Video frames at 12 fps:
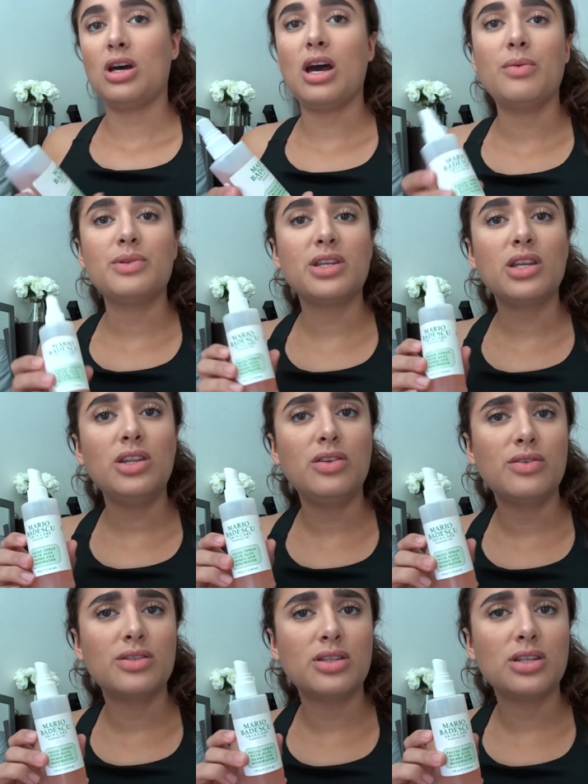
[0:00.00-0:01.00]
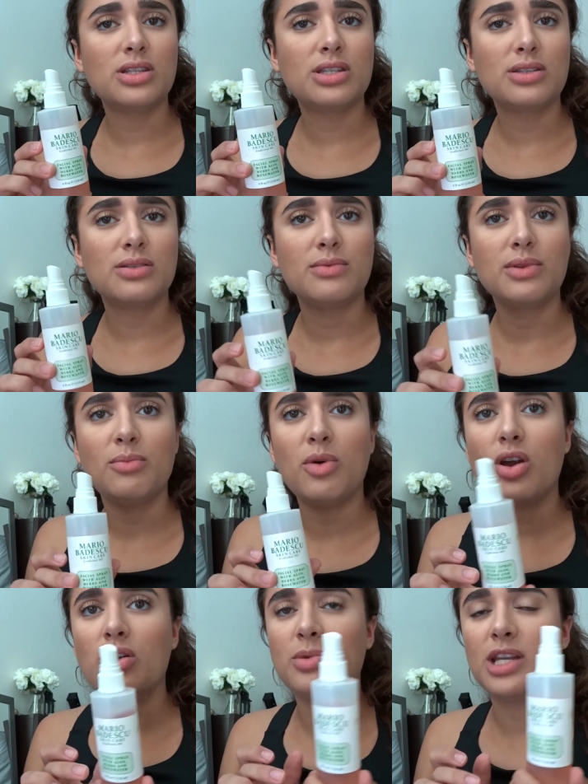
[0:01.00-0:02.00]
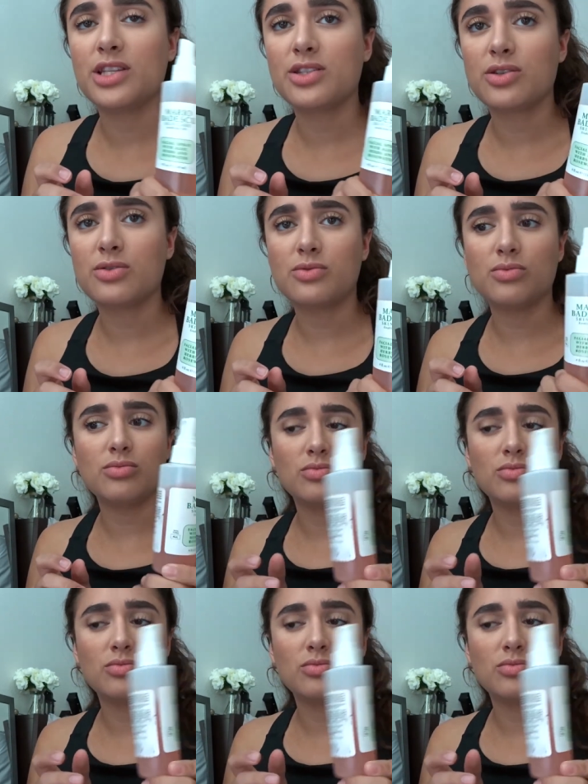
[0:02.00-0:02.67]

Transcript: I was gonna use this, the Mario Badescu